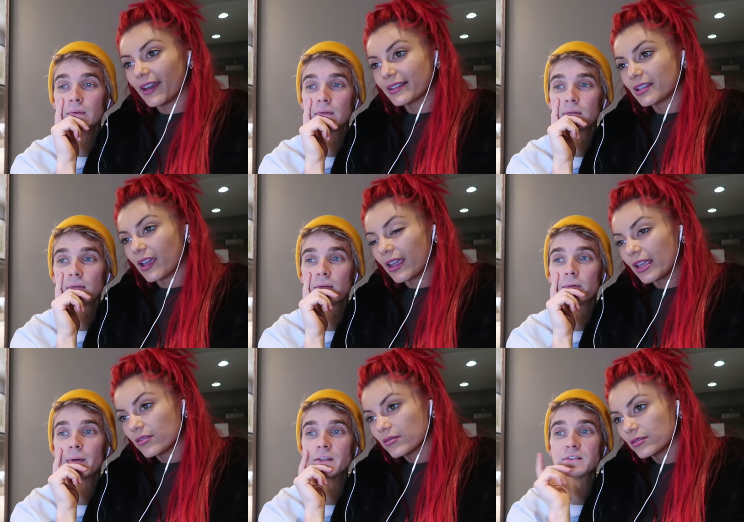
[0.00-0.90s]
Speaker 1: the next day.
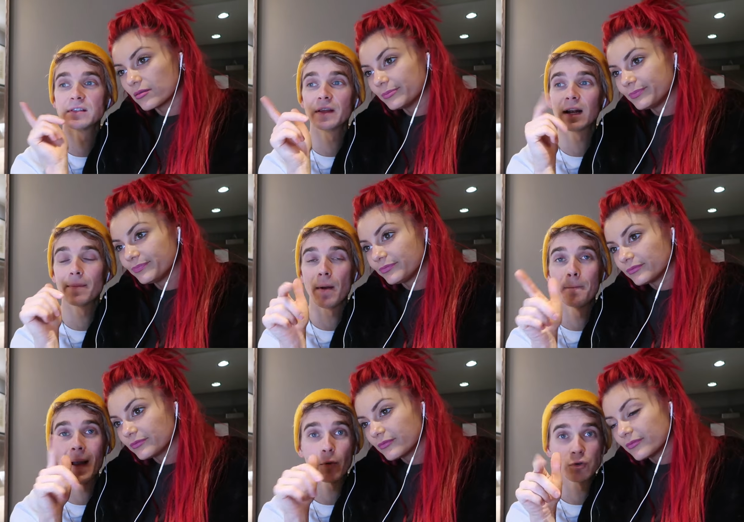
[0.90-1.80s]
Speaker 2: But as you can see in the clip, I
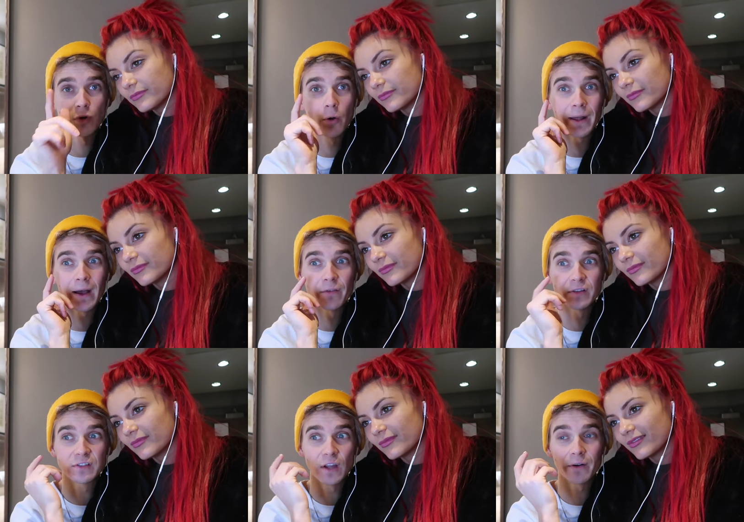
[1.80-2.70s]
backwards rolled out of it
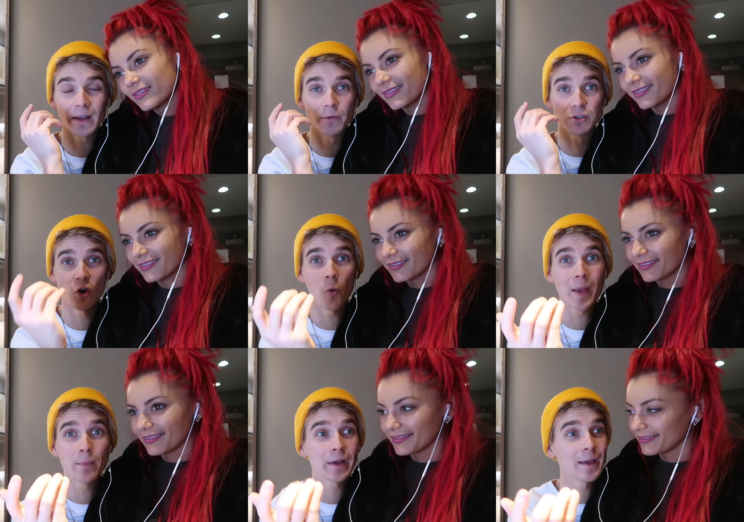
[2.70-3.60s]
and styled it out, which a lot of
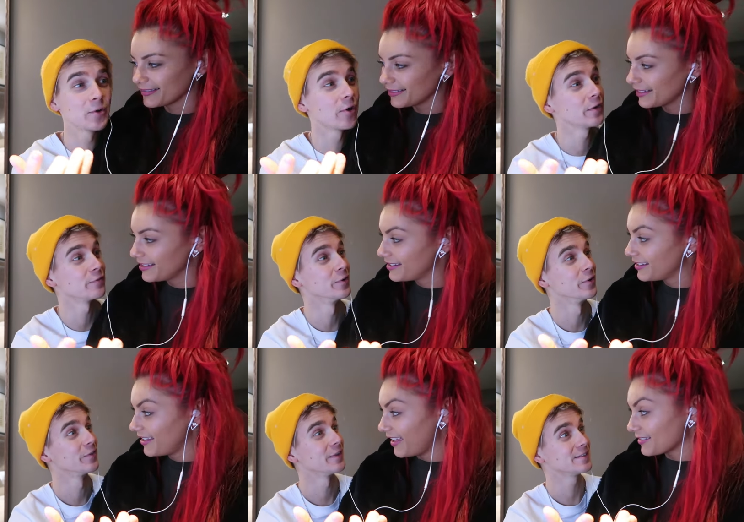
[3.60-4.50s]
people gave me credit
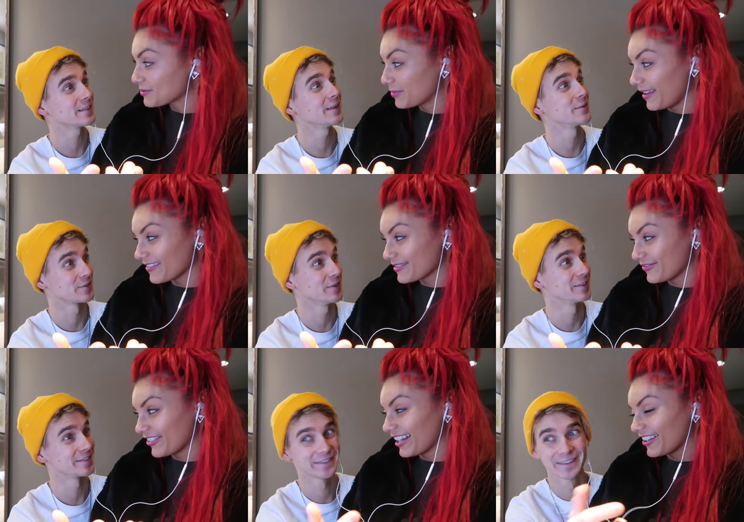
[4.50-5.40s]
for.
Speaker 1: Yeah, they said that was
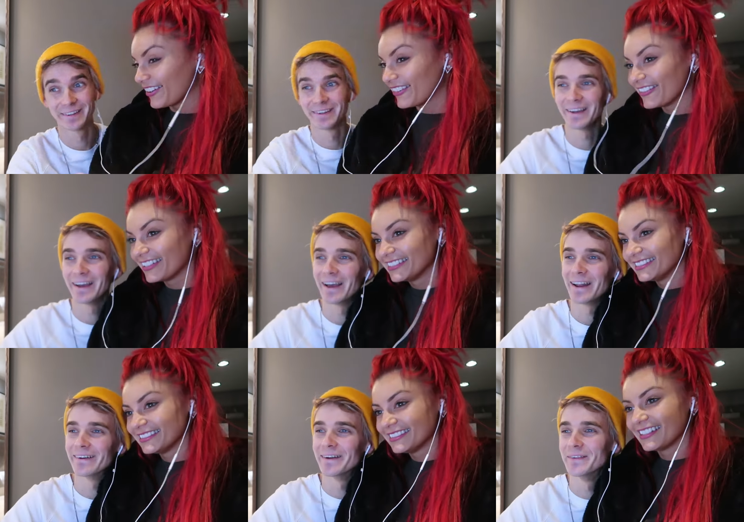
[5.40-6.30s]
good. Pretty cool.
Speaker 2: Yeah.
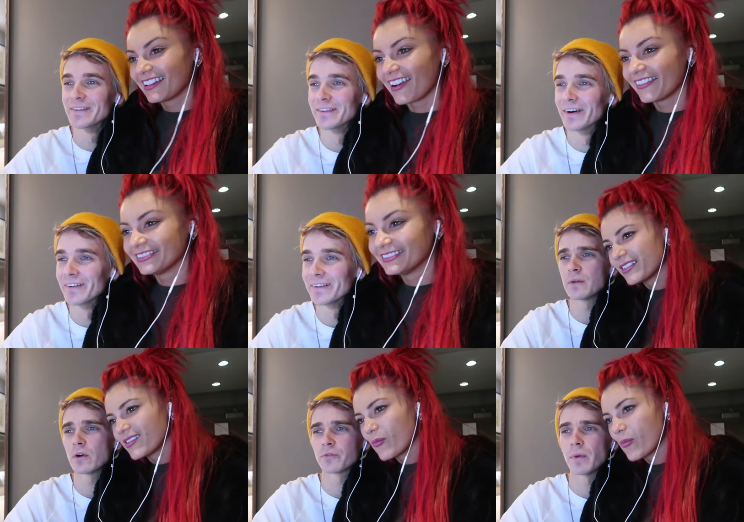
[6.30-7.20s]
Anyway, moving on. I think
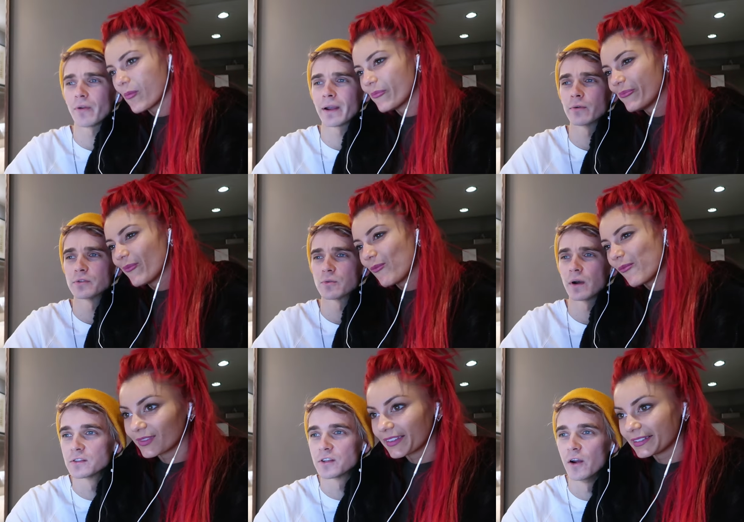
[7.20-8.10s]
we got from other angles as
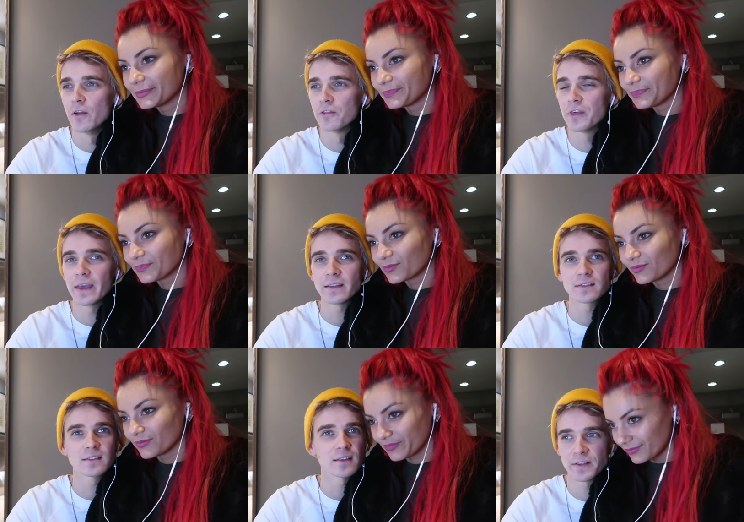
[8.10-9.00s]
well. So
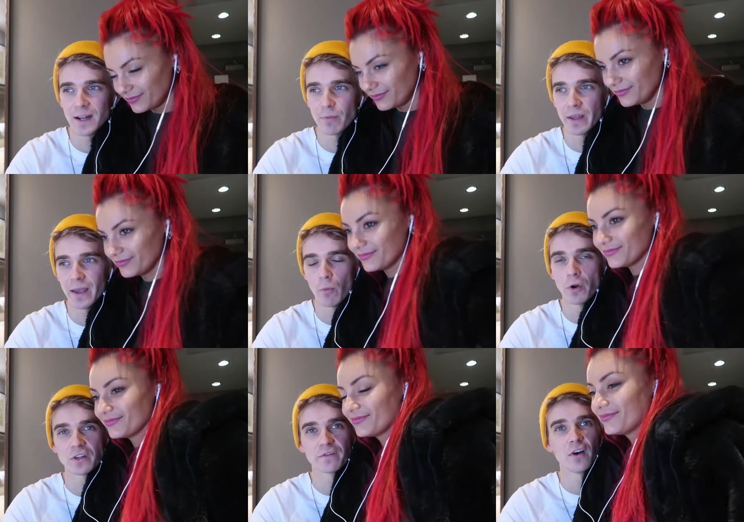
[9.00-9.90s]
this clip right here, we'll
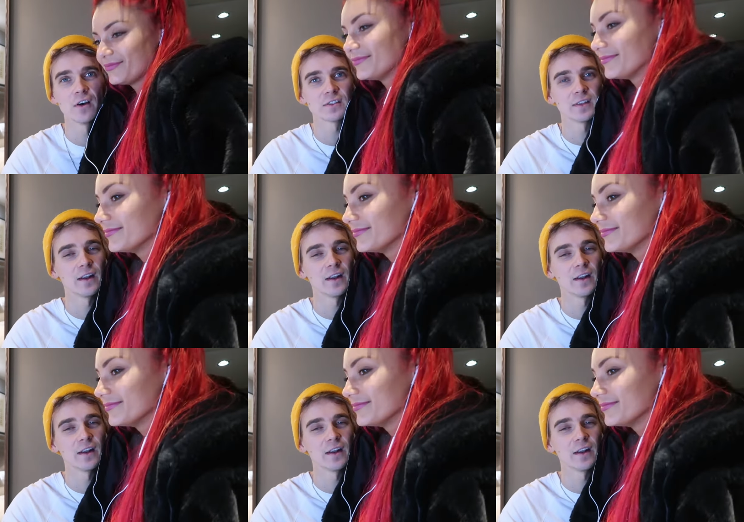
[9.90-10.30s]
watch it first, and